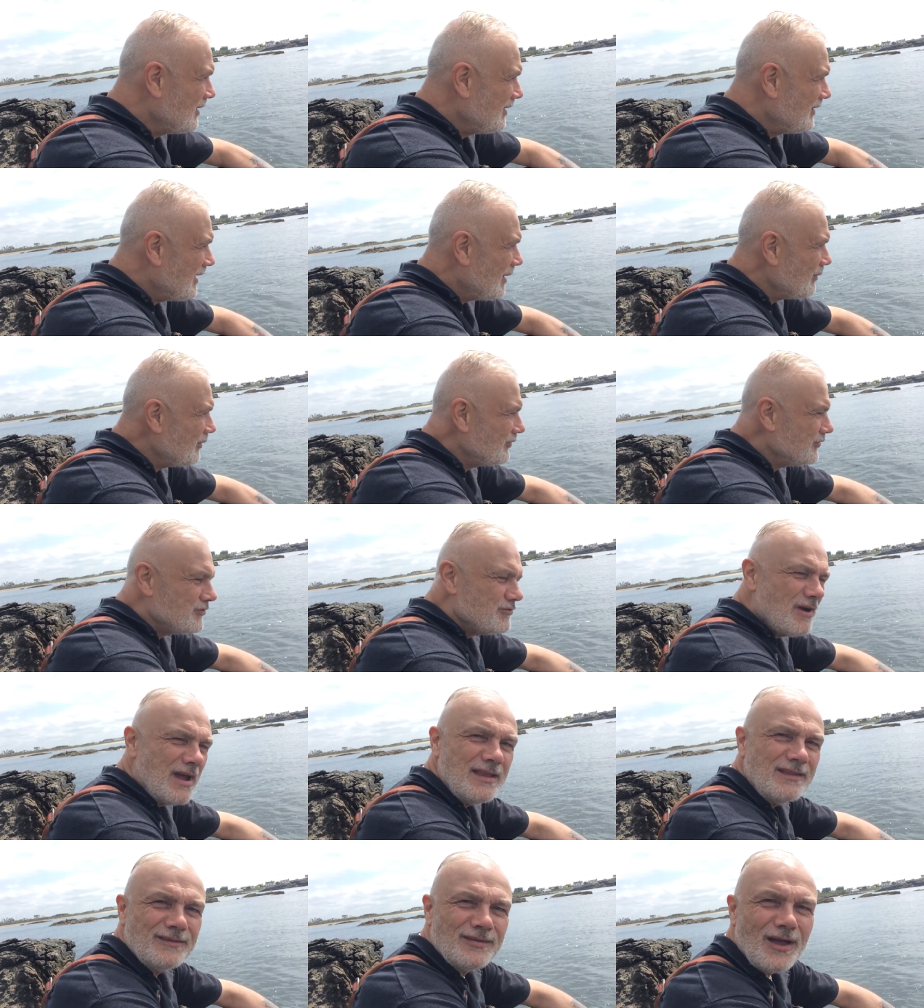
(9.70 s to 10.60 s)
That was
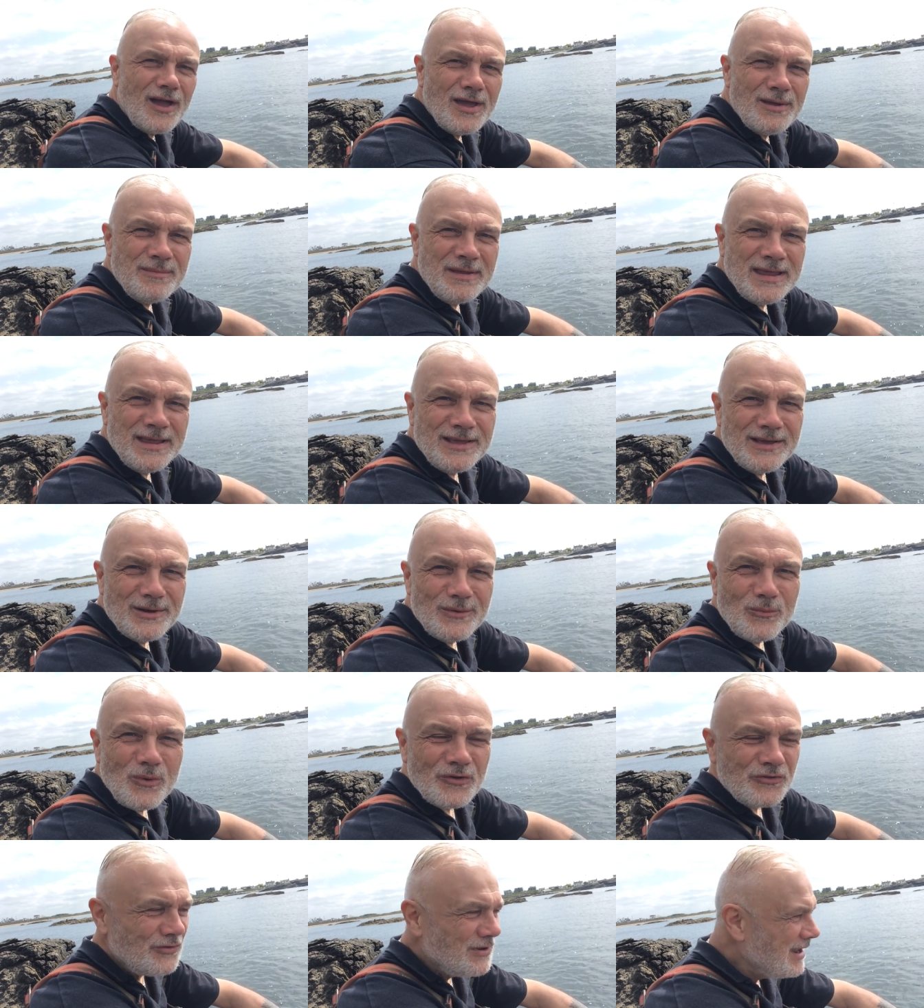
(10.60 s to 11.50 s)
great timing,
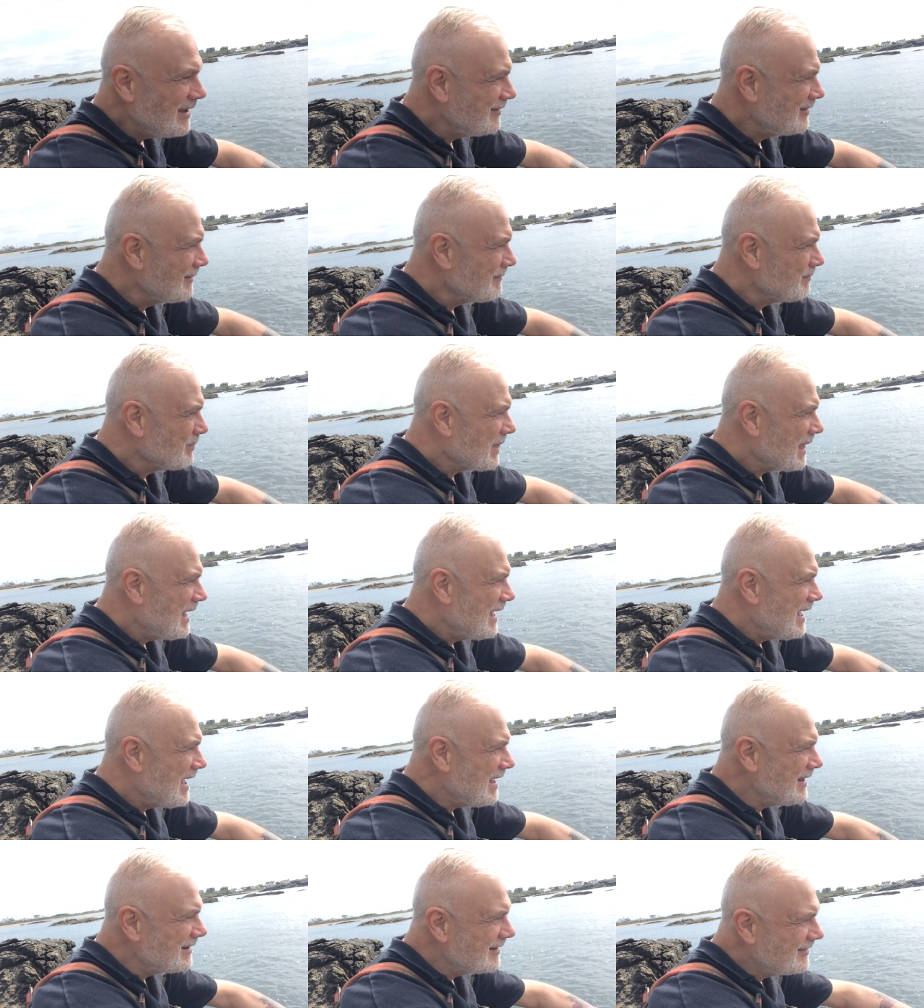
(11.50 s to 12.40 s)
wasn't it?
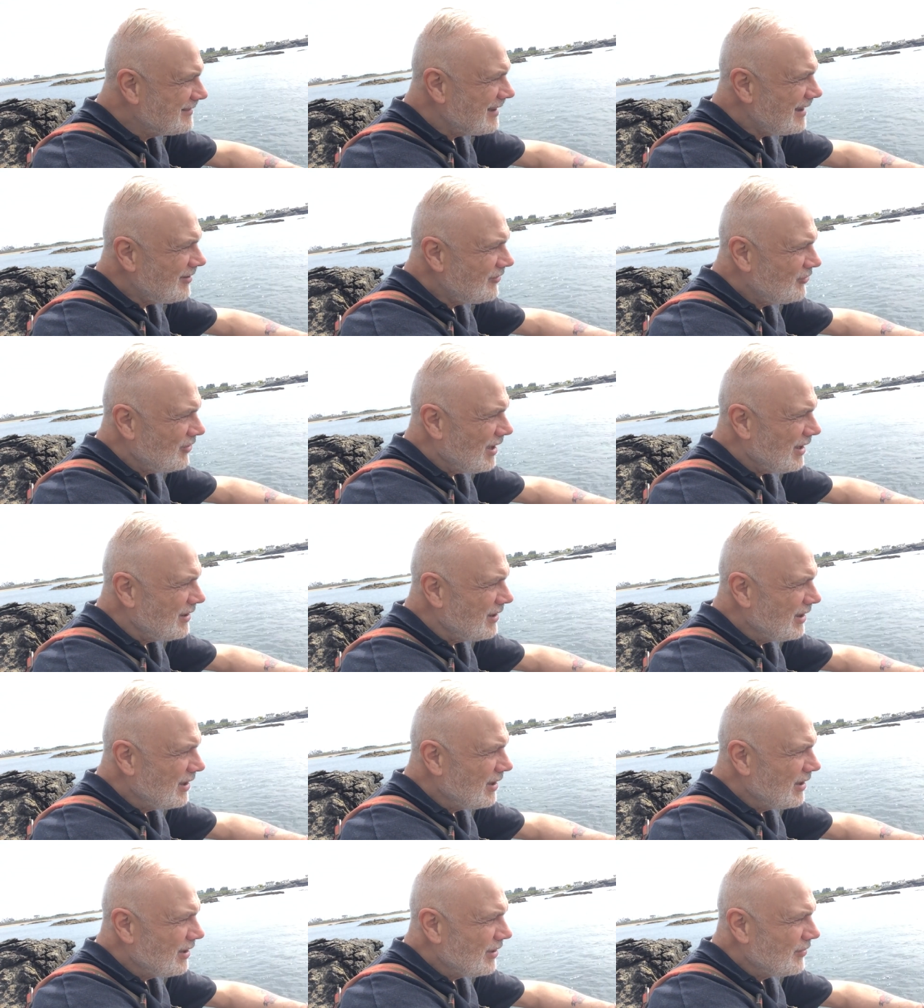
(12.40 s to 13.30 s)
In addition,
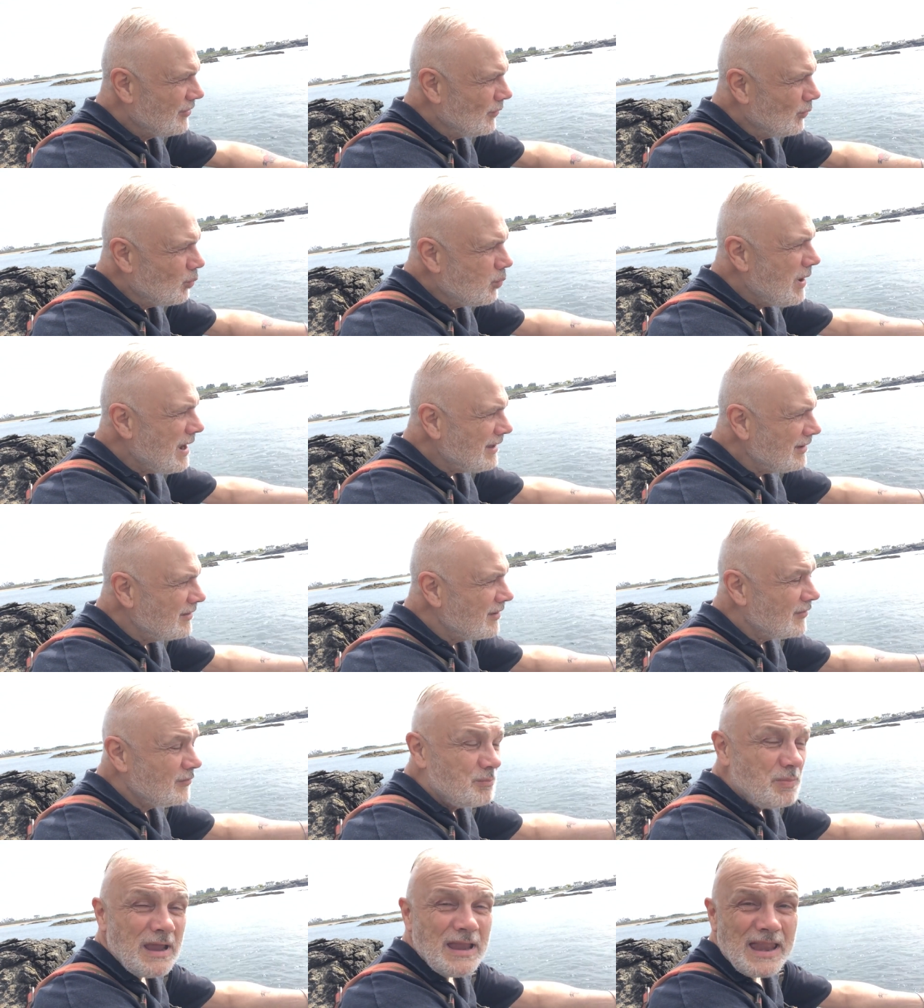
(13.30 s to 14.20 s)
the wind
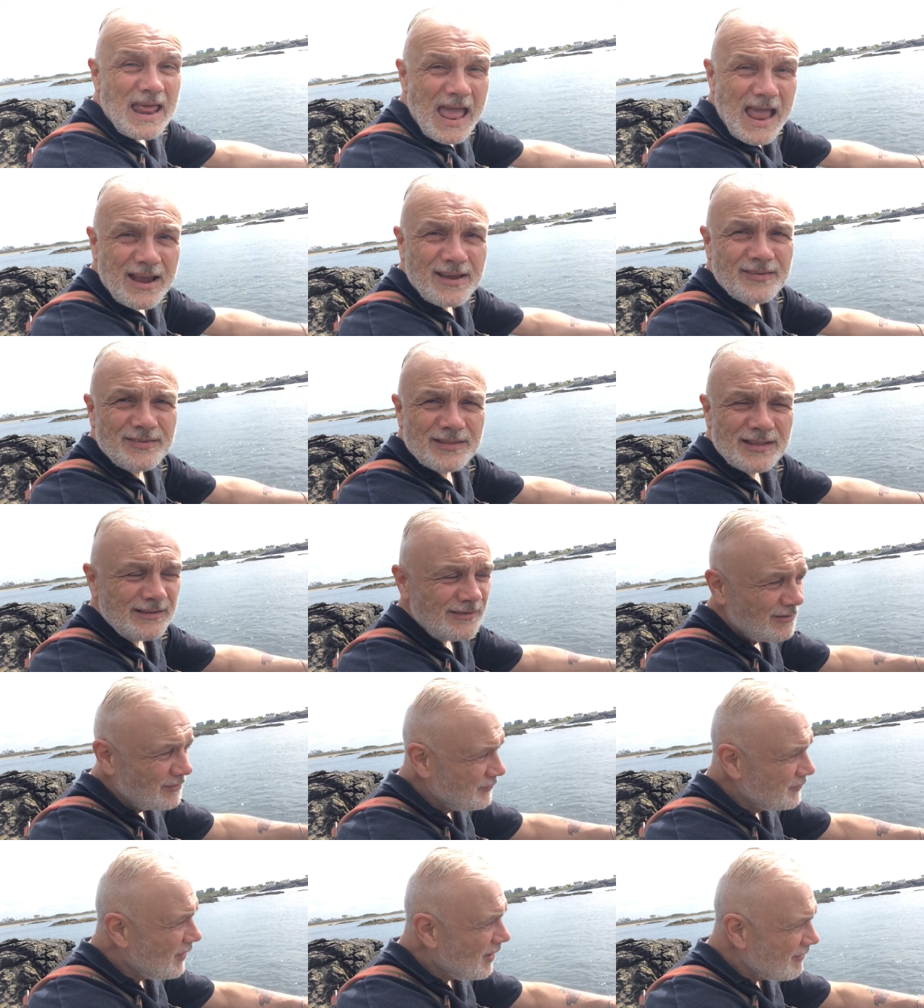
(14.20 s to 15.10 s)
has been excellent
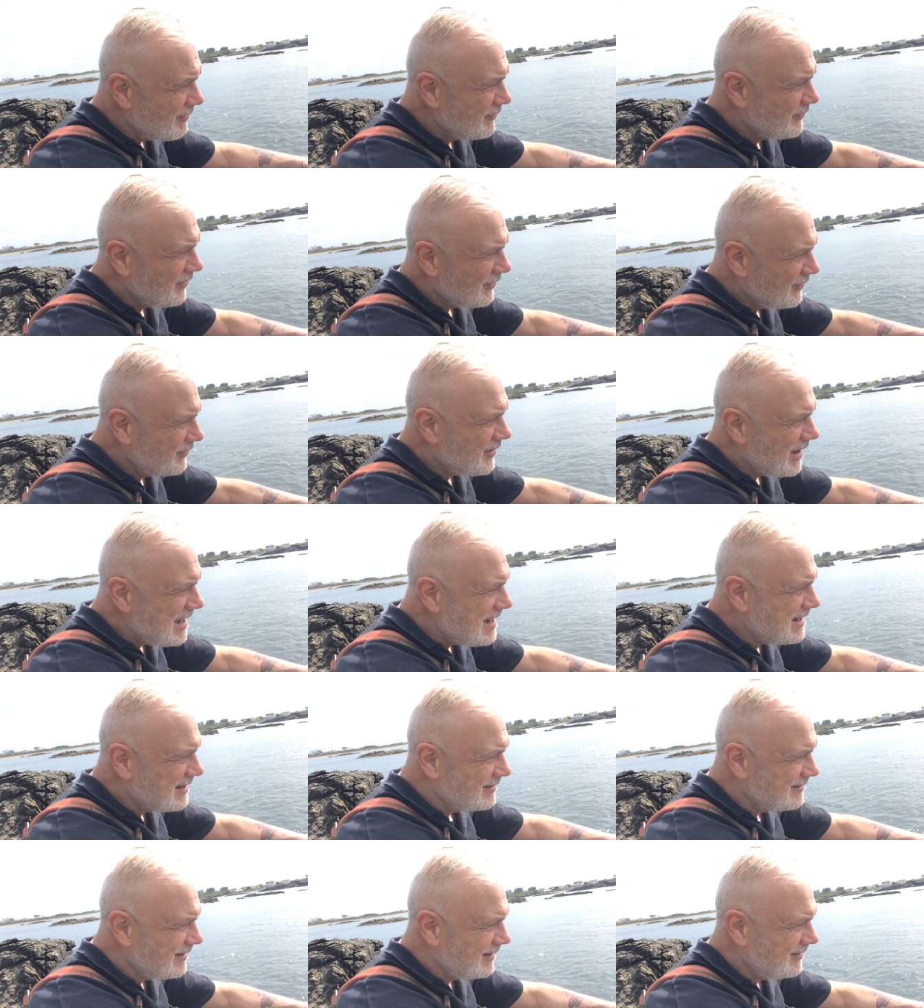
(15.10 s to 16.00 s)
as far as the sea
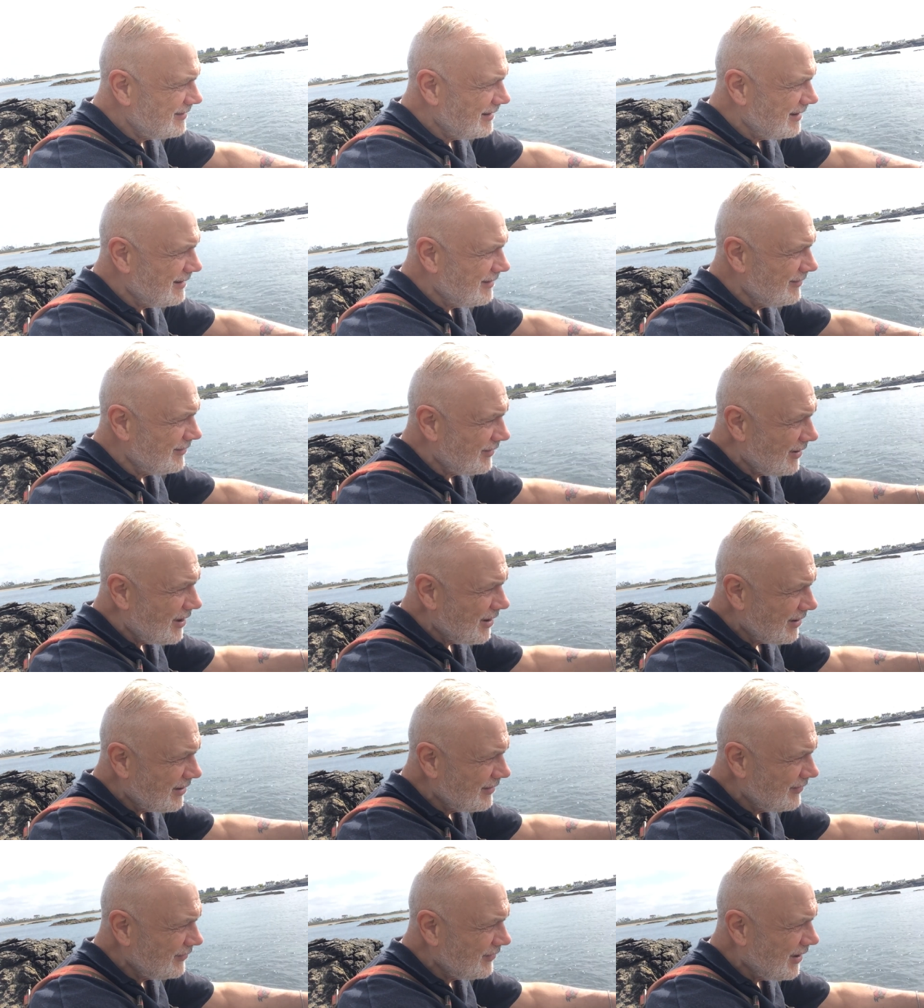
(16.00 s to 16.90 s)
conditions are
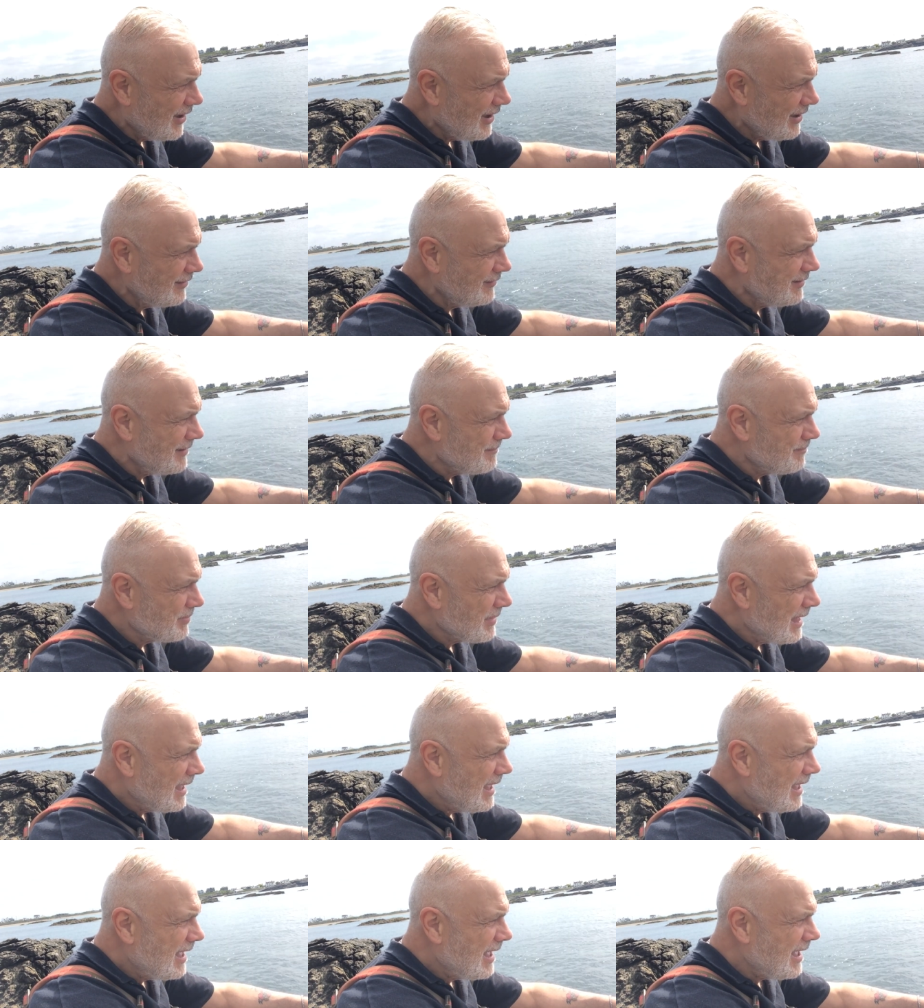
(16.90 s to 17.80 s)
concerned,
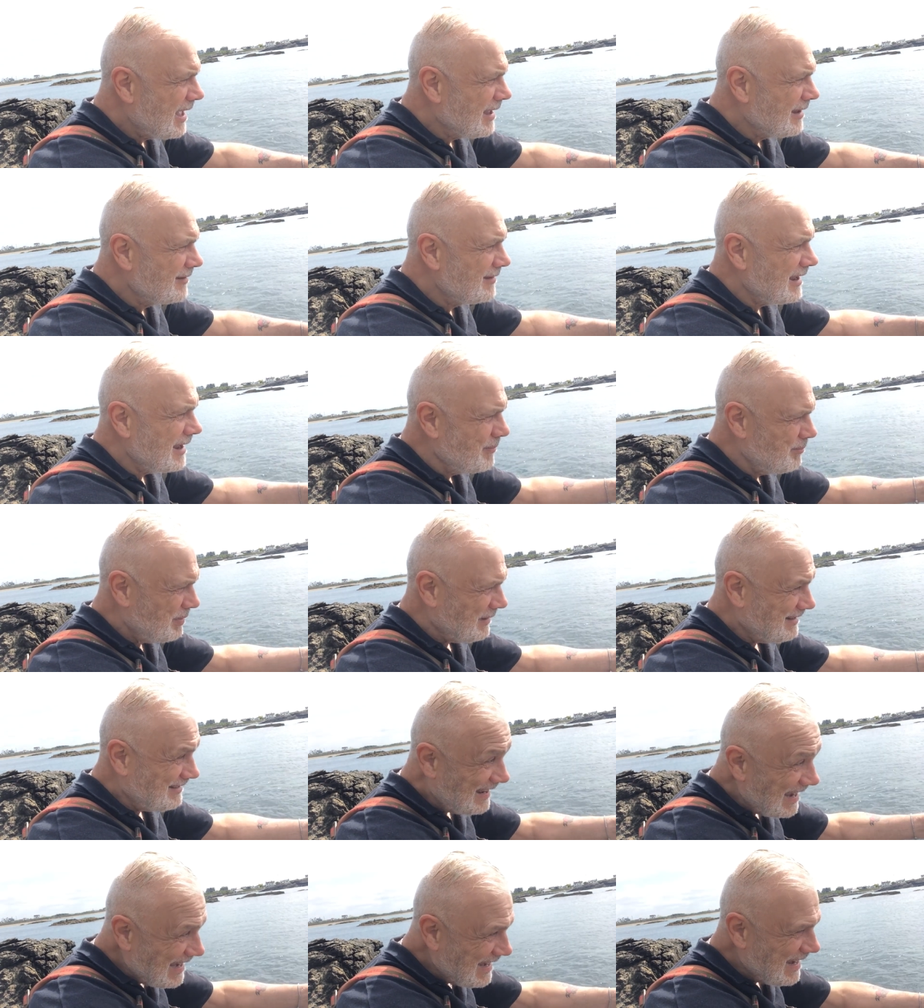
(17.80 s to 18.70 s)
and in
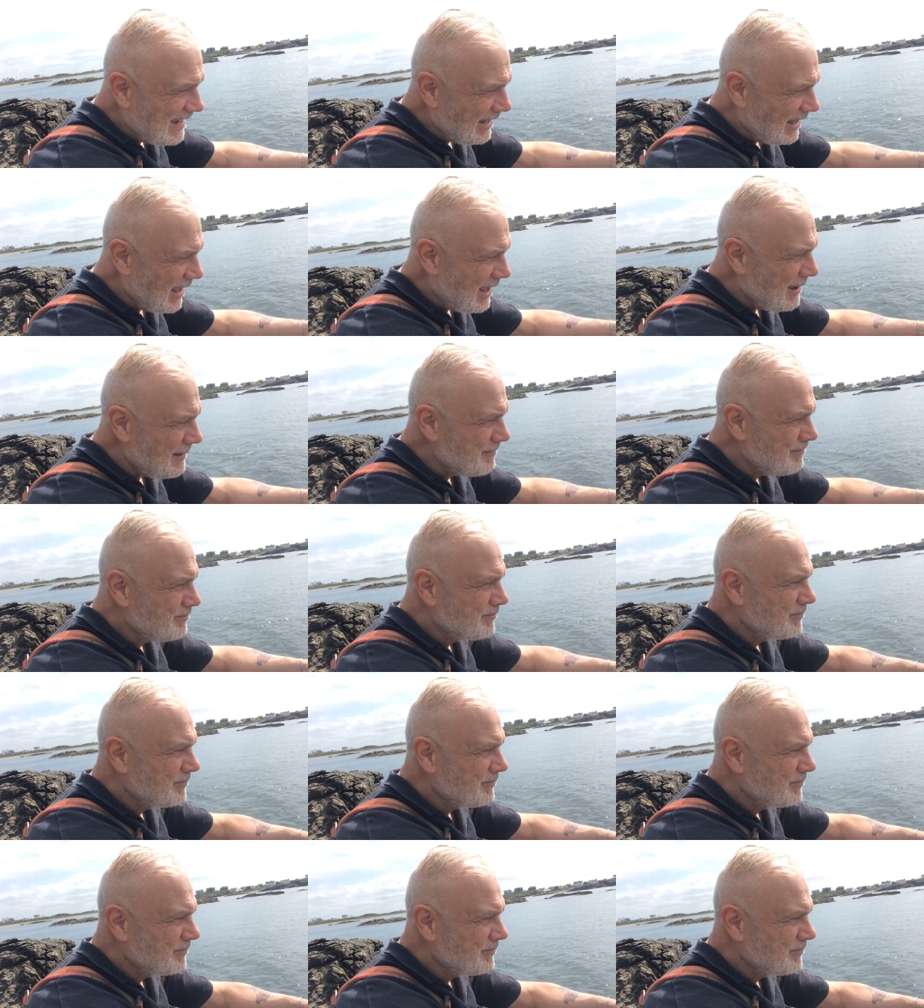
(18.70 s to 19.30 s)
particular,